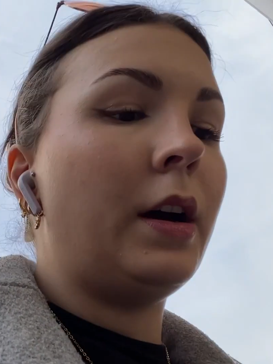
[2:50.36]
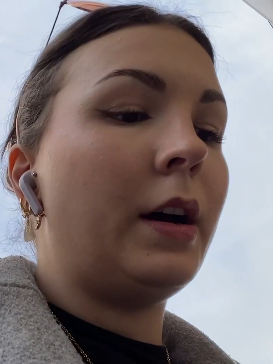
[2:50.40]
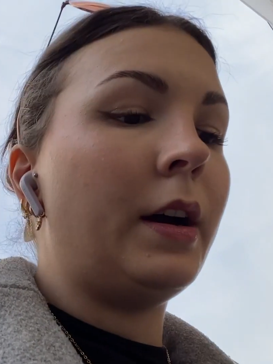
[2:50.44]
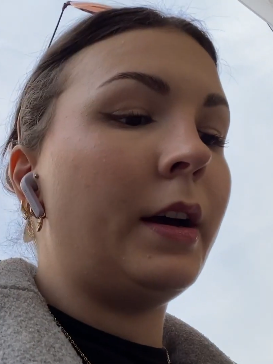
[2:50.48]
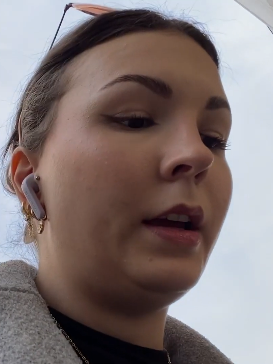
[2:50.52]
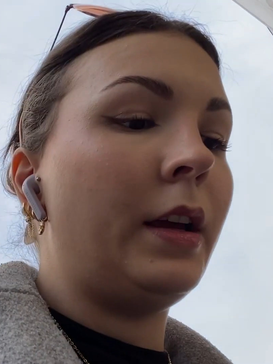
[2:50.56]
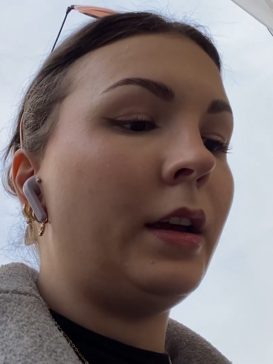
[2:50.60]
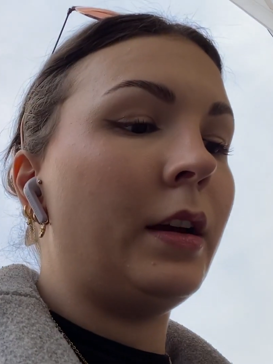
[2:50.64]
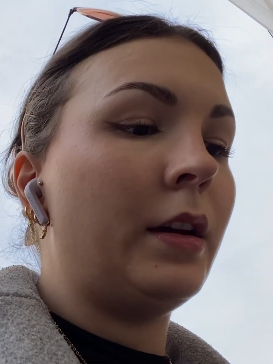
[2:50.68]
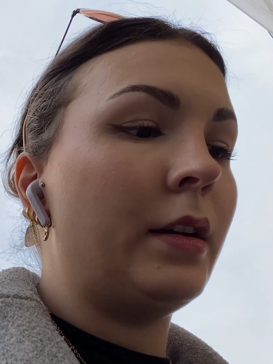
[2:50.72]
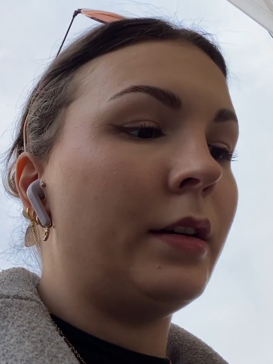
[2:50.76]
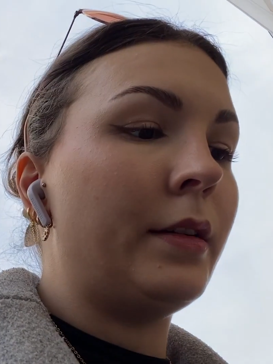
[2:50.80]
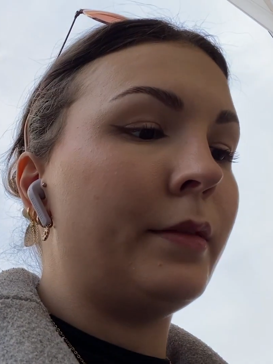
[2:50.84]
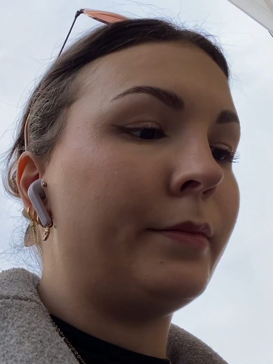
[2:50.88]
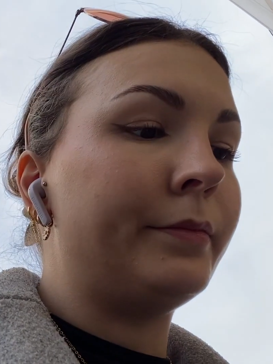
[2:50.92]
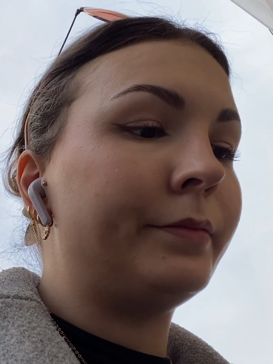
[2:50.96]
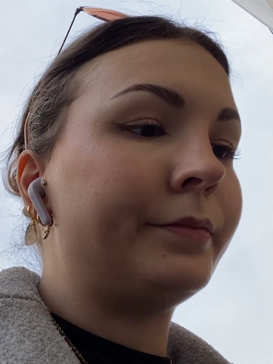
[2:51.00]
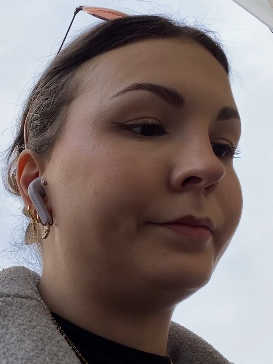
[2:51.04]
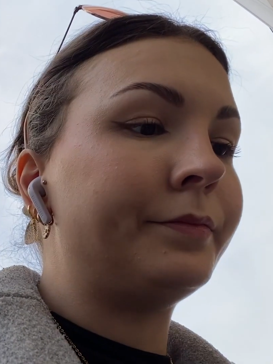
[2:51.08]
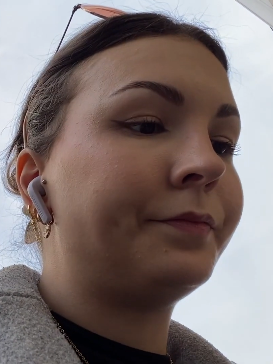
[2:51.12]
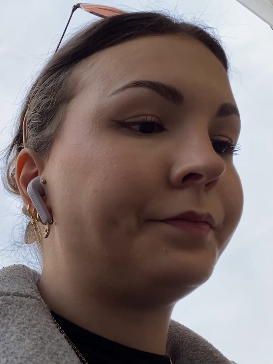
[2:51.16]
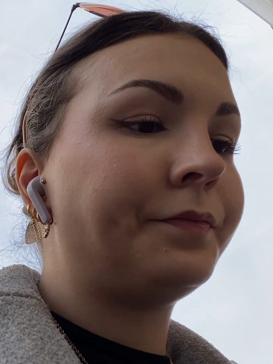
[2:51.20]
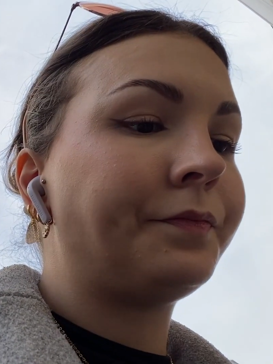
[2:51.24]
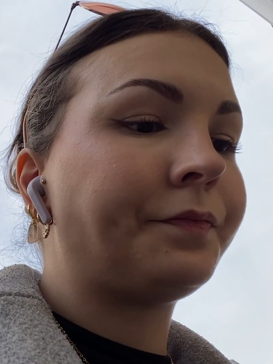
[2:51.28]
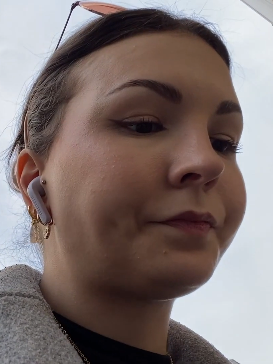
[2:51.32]
I
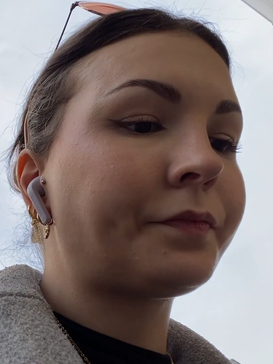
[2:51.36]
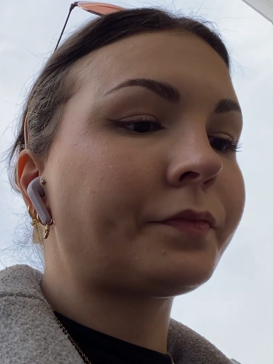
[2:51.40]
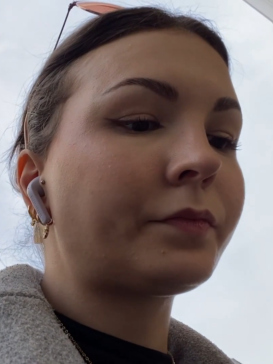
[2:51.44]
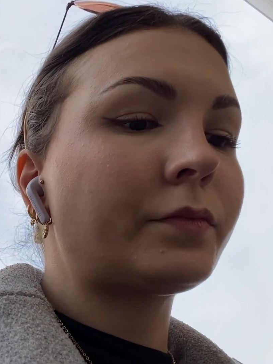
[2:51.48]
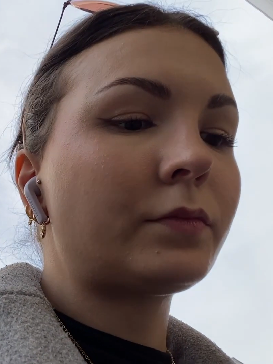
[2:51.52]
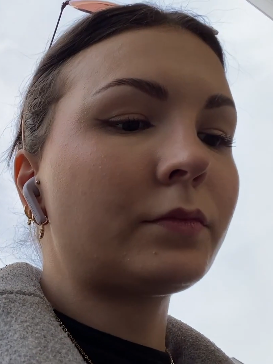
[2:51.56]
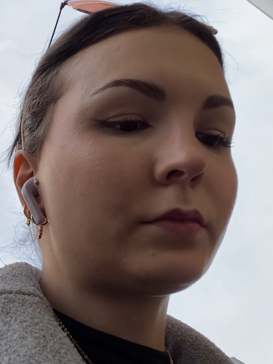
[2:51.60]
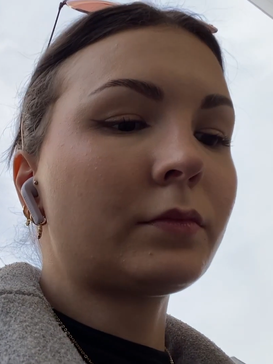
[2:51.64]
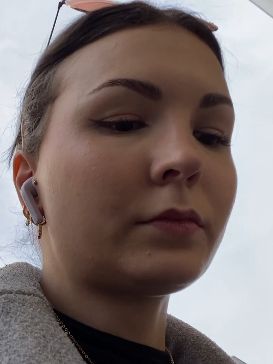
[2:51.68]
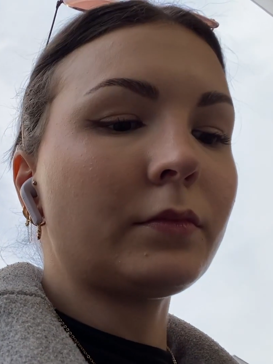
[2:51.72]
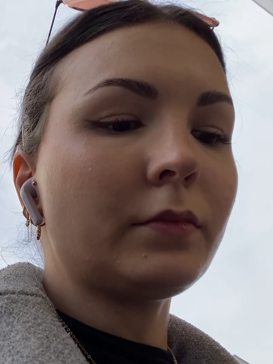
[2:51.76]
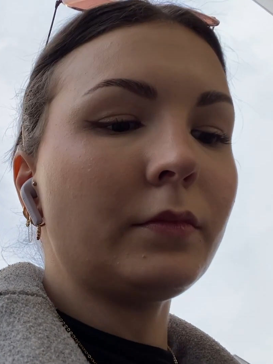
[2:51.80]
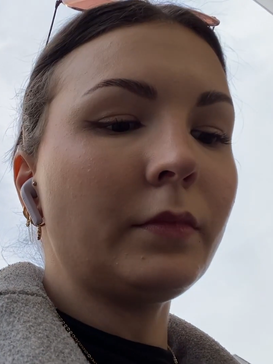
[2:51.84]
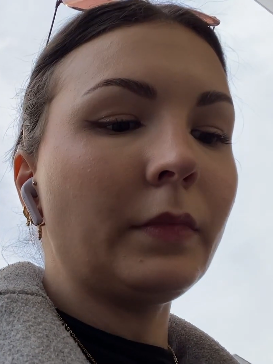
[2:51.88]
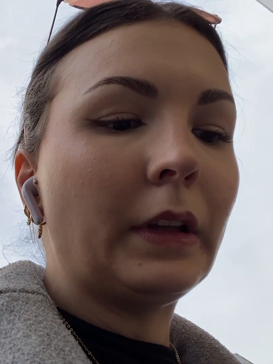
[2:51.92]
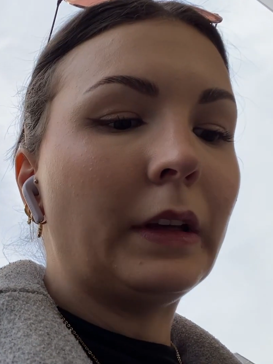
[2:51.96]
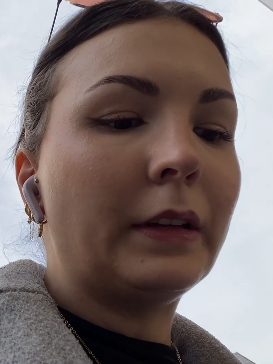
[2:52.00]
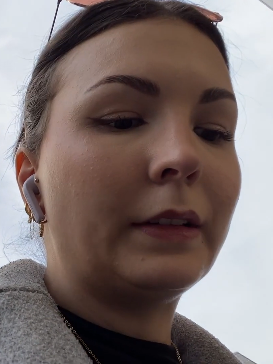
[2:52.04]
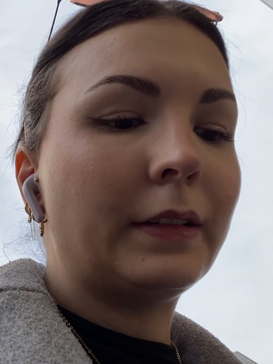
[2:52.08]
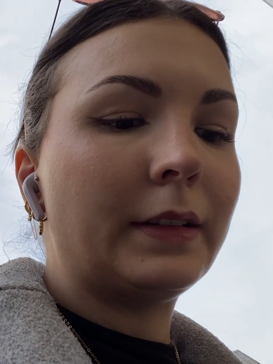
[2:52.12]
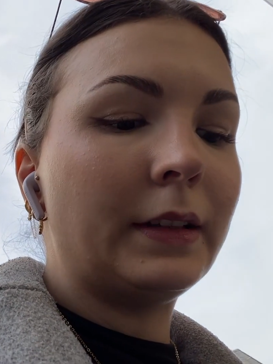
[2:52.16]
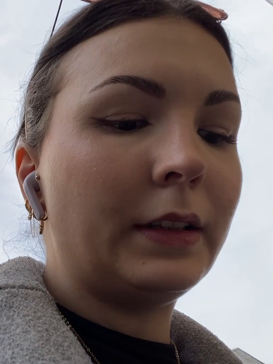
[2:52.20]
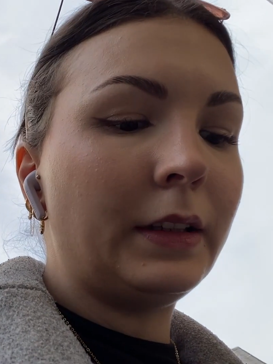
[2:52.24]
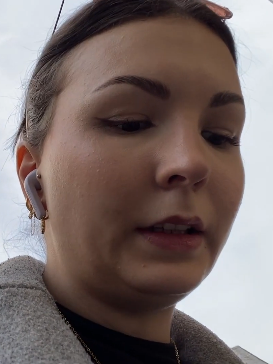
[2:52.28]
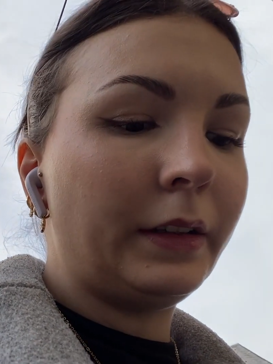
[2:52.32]
am
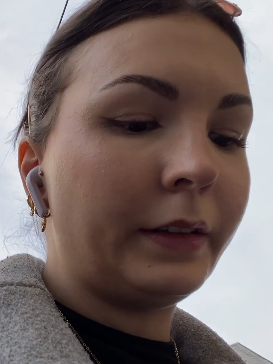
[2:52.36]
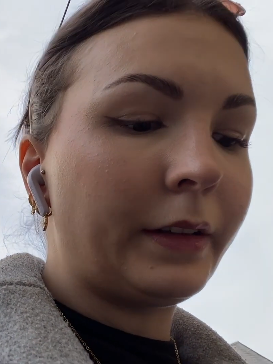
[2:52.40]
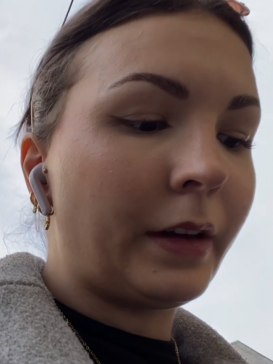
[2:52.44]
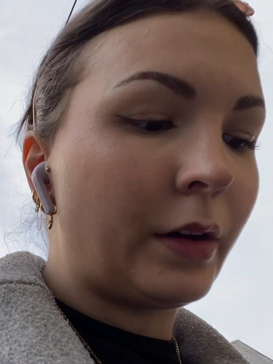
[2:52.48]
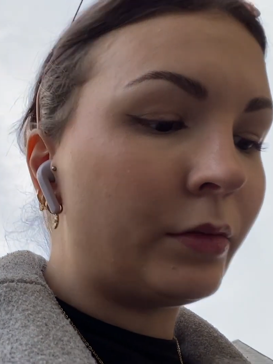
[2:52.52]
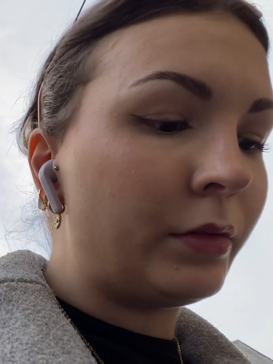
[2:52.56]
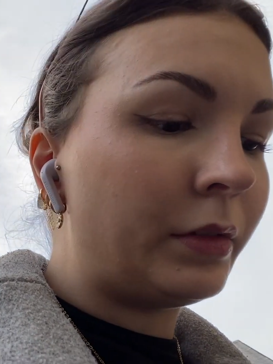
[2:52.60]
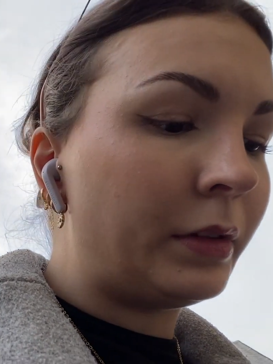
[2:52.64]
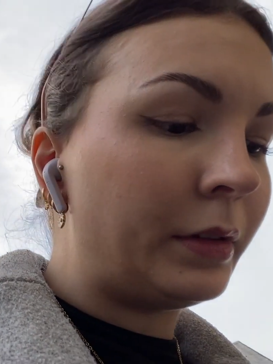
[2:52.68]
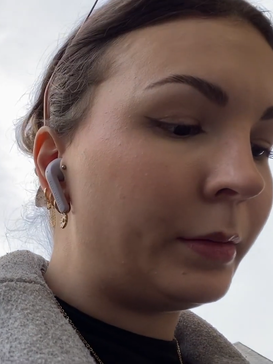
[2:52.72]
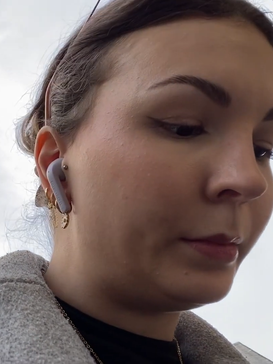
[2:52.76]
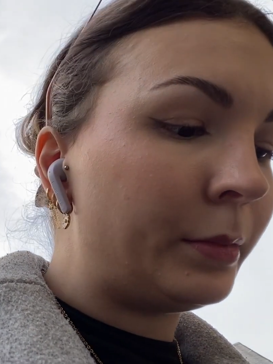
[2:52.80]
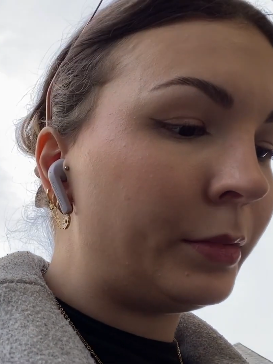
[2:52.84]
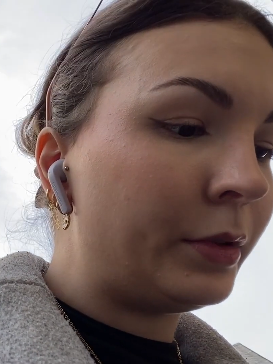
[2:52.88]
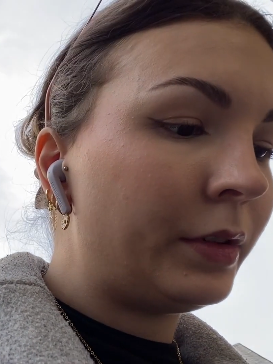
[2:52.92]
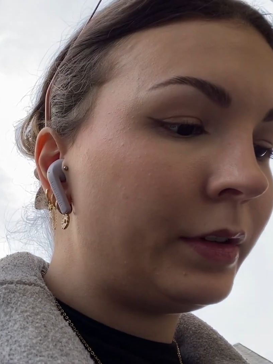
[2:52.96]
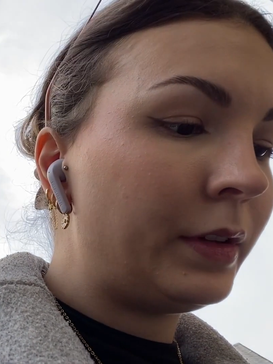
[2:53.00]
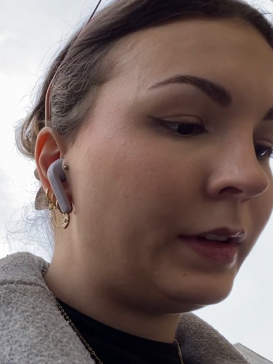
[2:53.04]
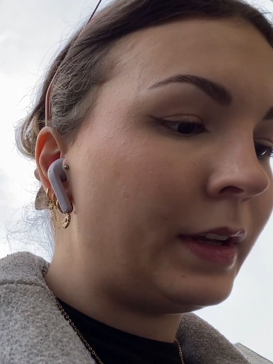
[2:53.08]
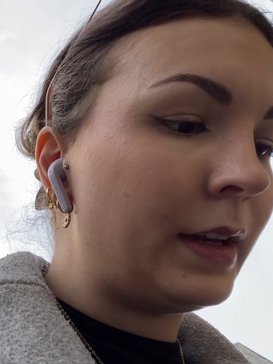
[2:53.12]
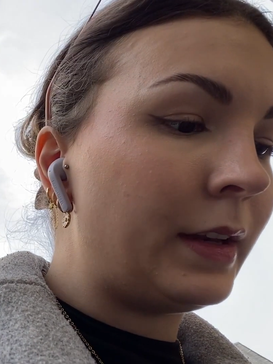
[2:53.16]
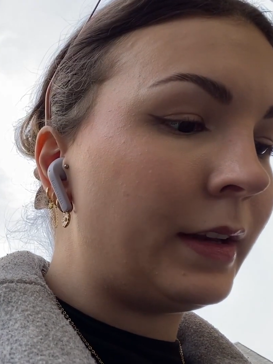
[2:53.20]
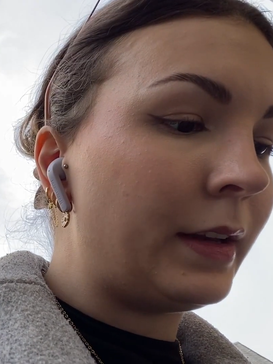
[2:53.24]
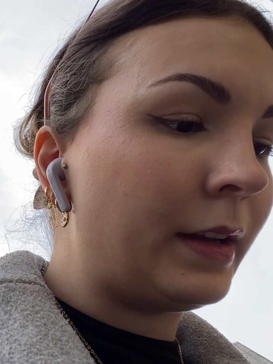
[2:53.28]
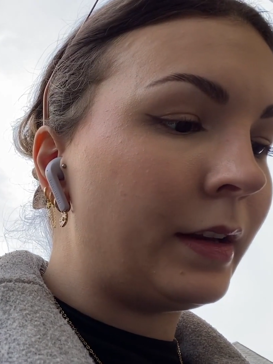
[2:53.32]
sitting down a little bit
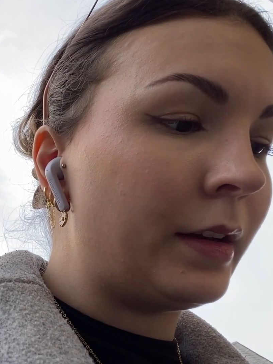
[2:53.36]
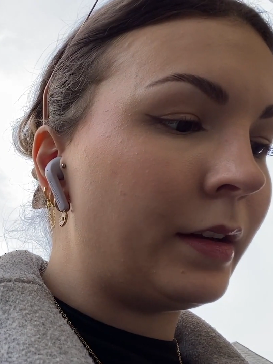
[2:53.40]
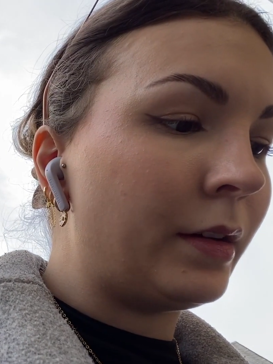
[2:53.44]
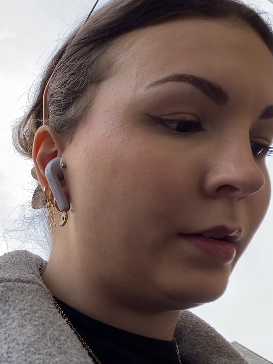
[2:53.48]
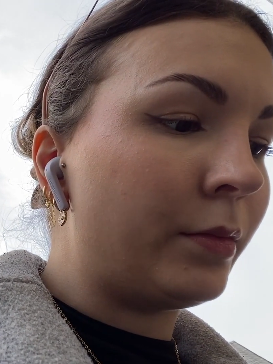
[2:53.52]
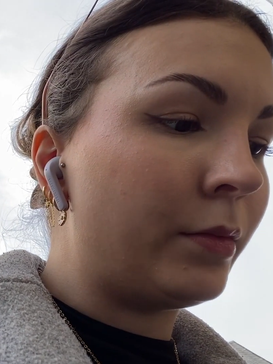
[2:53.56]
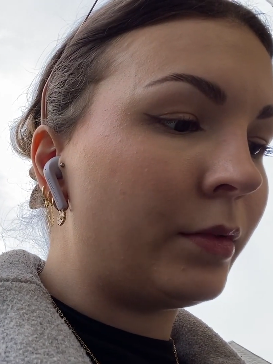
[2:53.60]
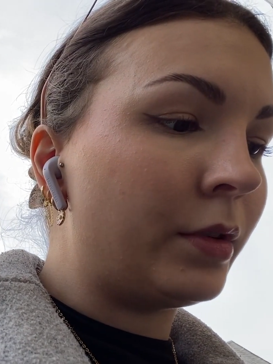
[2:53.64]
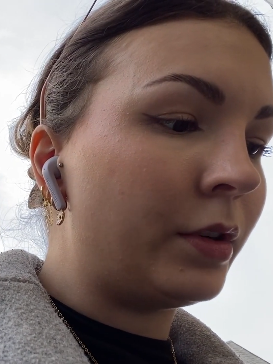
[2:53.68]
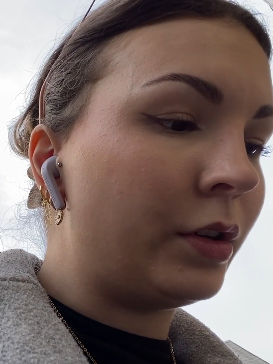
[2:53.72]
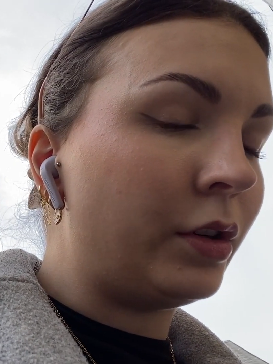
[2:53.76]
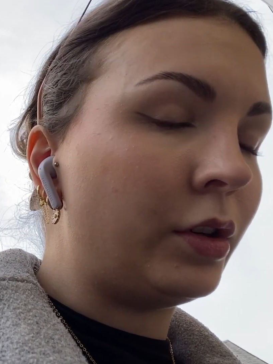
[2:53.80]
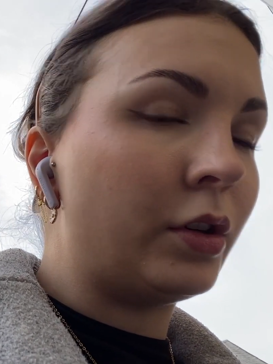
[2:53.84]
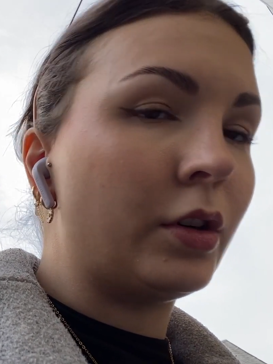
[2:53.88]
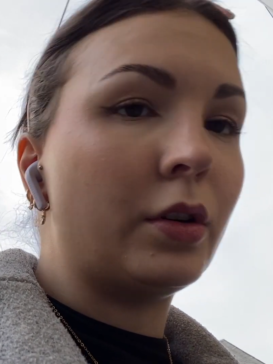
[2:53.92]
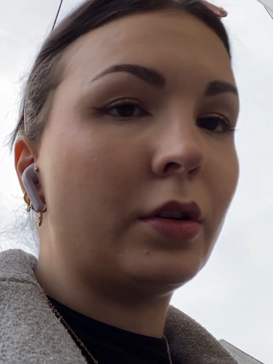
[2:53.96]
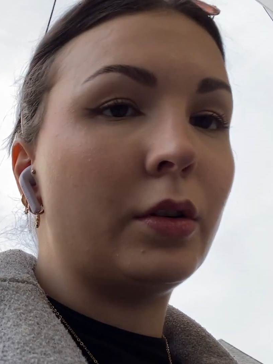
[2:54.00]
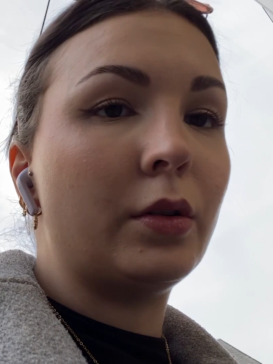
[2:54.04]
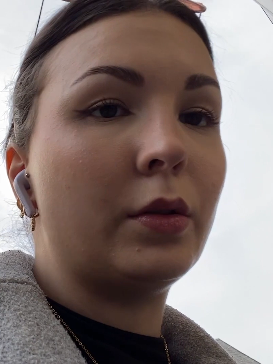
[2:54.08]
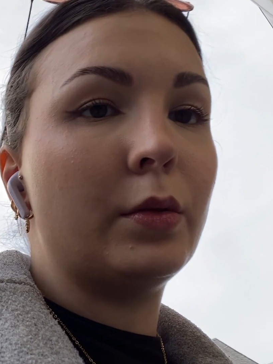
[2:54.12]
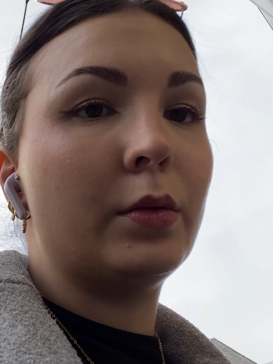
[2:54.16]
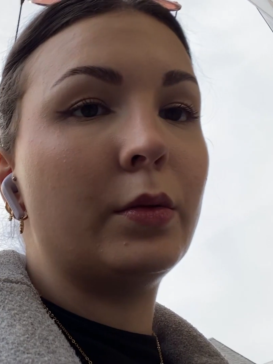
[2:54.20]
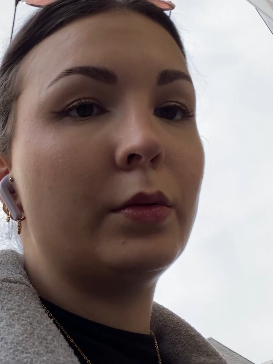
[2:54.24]
and then I want to go